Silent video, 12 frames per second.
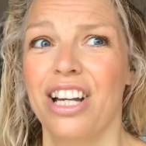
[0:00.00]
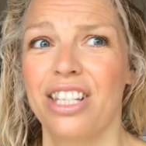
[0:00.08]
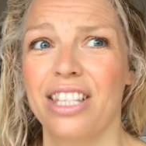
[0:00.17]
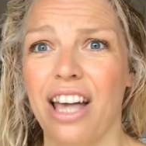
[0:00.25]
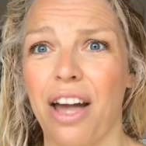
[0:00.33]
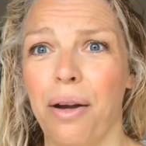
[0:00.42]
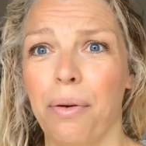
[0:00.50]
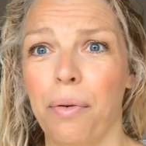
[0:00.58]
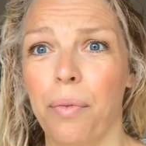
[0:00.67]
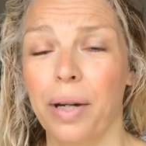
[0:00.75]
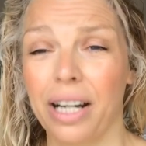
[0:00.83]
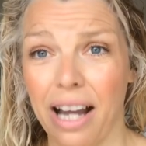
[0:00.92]

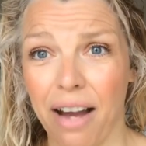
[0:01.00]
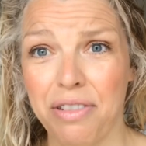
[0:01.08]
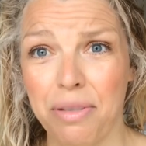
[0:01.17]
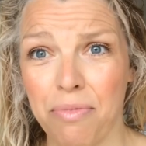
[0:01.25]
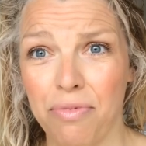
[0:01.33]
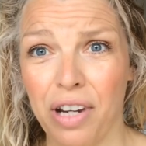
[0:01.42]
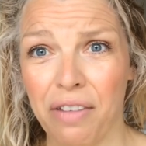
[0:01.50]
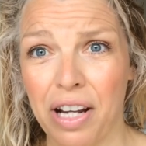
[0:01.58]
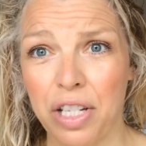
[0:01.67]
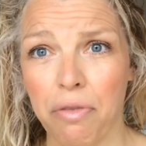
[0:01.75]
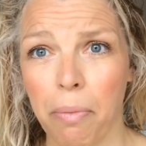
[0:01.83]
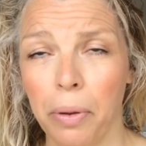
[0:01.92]
So we're going to have to
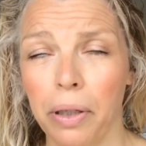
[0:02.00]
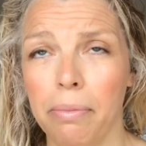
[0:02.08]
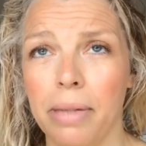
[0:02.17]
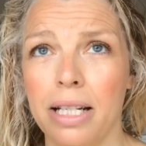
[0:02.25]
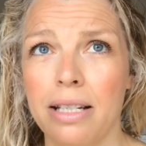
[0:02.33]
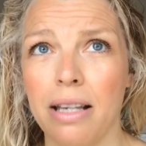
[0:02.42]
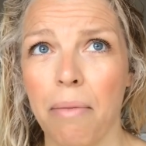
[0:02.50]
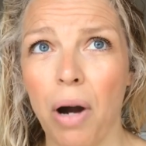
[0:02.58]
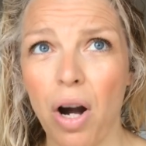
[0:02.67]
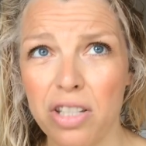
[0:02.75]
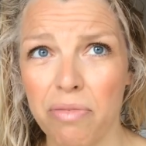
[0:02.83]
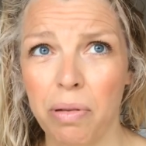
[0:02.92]
rearrange your appointment. And
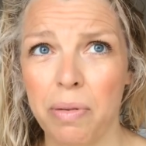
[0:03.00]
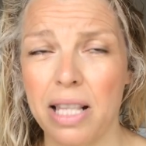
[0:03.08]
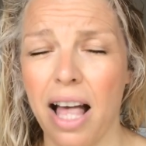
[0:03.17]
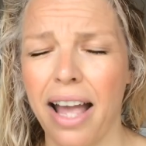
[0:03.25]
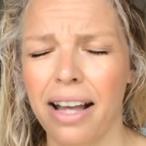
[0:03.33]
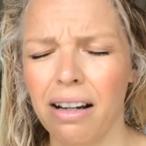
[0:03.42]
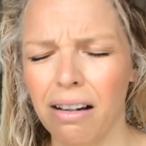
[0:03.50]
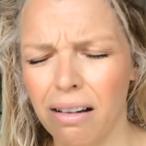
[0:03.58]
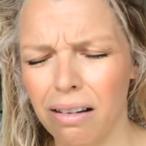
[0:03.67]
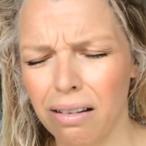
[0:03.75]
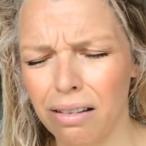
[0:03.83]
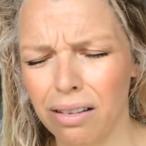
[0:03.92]
part of me was like,
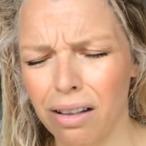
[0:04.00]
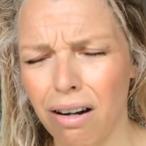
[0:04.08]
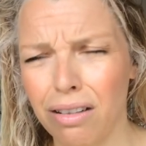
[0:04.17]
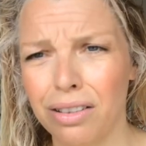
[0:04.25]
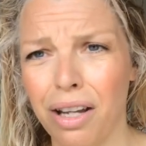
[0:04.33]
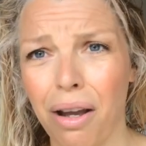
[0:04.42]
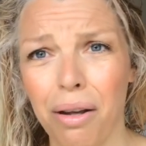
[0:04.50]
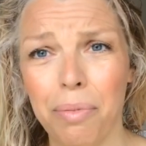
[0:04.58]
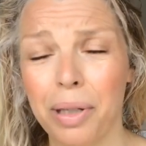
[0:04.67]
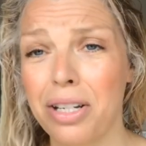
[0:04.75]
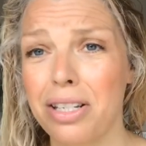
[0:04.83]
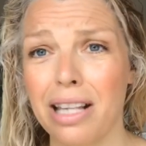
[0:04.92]
oh God, no,
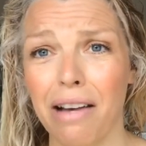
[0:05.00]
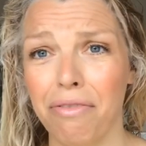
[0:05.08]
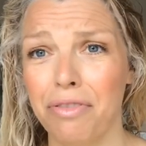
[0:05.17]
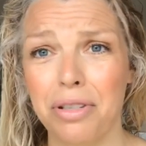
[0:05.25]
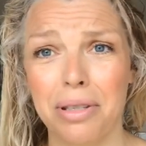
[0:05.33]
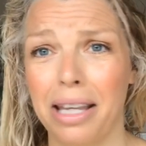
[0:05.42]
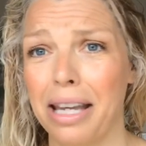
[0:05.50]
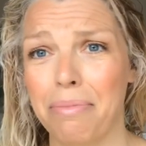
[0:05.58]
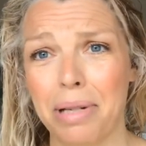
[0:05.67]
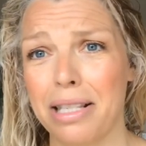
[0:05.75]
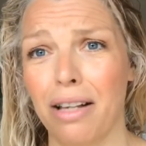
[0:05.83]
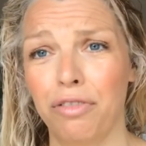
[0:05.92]
because I've just geared
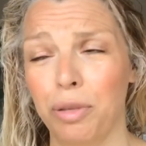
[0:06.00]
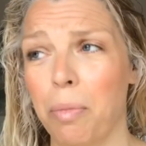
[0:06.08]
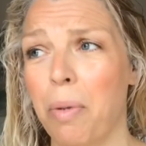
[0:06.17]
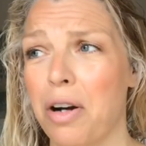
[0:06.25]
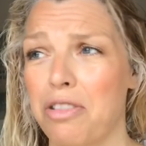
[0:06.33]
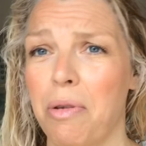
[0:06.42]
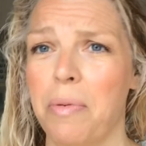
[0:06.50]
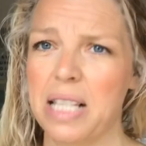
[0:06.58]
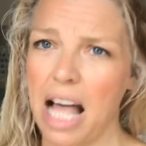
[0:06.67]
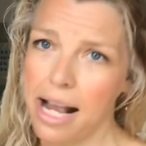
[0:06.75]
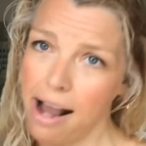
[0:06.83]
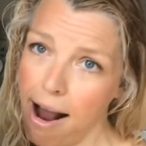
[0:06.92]
myself up. And part of me was
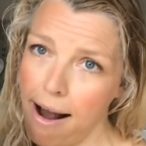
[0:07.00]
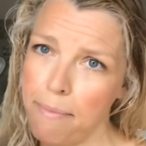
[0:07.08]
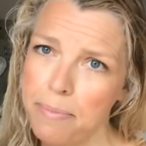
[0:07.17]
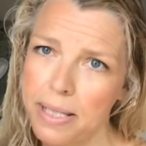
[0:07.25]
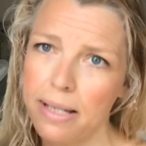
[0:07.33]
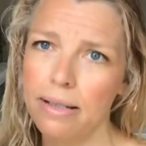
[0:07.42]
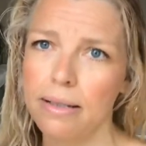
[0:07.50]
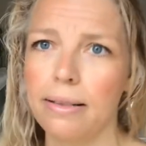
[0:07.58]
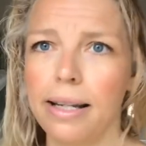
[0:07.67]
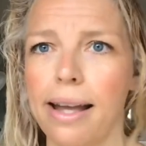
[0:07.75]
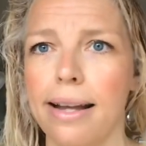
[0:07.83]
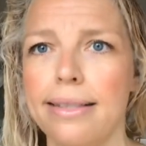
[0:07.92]
like,
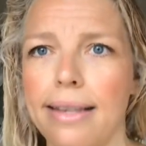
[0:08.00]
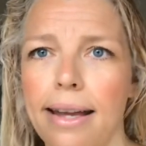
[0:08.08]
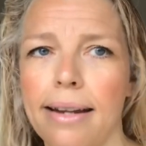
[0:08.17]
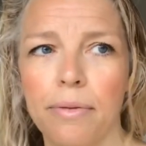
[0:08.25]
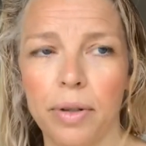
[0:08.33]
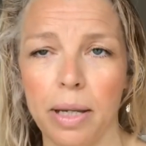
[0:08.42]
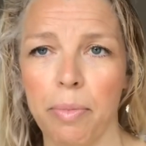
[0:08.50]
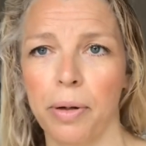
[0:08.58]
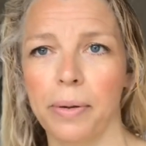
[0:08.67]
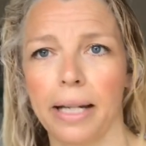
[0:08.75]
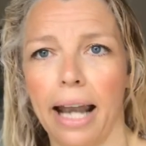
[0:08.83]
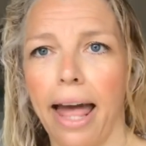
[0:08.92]
absolutely get in with your
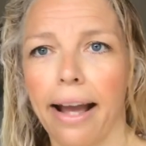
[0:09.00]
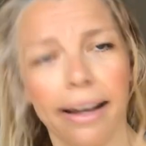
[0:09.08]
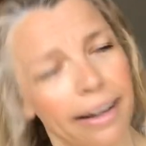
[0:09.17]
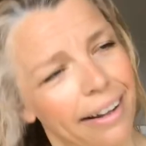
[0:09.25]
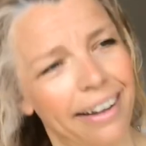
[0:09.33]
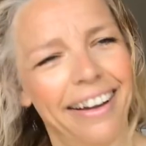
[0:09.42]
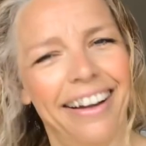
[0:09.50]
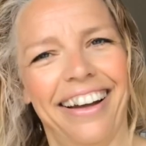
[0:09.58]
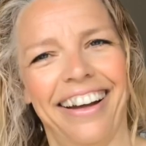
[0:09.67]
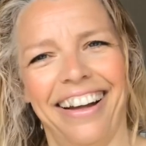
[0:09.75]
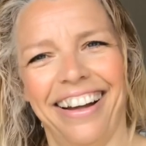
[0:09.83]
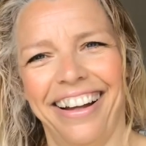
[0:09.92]
broken leg.
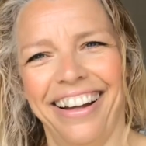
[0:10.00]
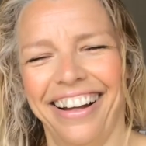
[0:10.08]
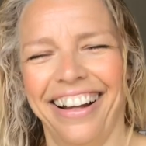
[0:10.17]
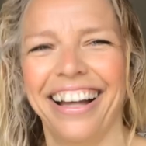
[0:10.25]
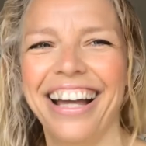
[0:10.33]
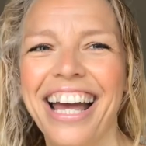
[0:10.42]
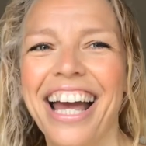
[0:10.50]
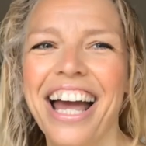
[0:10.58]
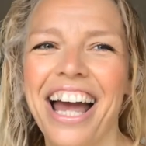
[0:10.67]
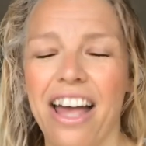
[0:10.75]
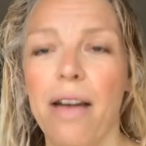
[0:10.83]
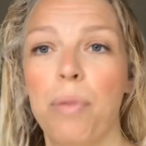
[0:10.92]

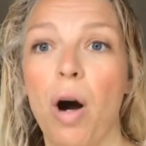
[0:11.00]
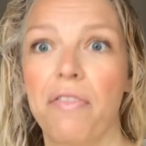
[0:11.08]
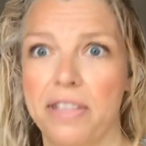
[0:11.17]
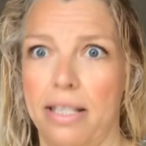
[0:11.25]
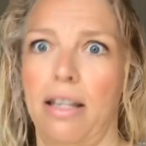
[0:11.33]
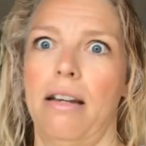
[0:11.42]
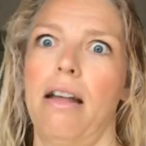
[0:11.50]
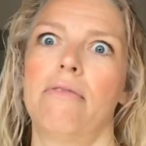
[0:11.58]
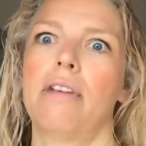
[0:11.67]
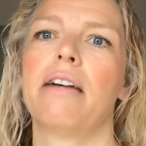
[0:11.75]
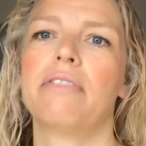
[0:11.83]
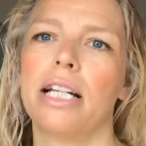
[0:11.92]
uh, but obviously, you know,
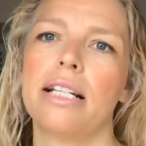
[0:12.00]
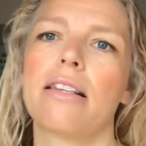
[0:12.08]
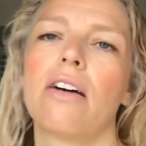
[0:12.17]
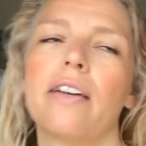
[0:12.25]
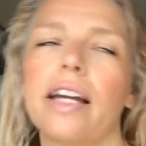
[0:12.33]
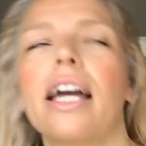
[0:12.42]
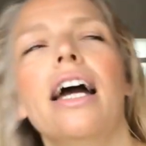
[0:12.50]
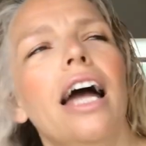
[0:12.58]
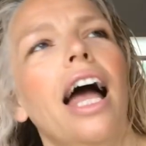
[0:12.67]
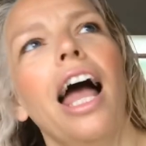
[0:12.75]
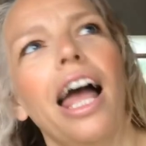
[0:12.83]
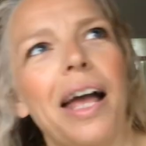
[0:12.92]
right, really sorry.
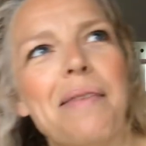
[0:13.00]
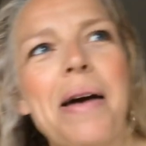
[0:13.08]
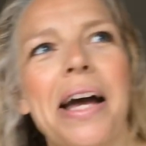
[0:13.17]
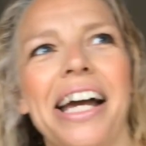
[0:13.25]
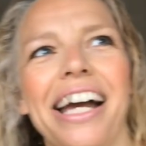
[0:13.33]
Um,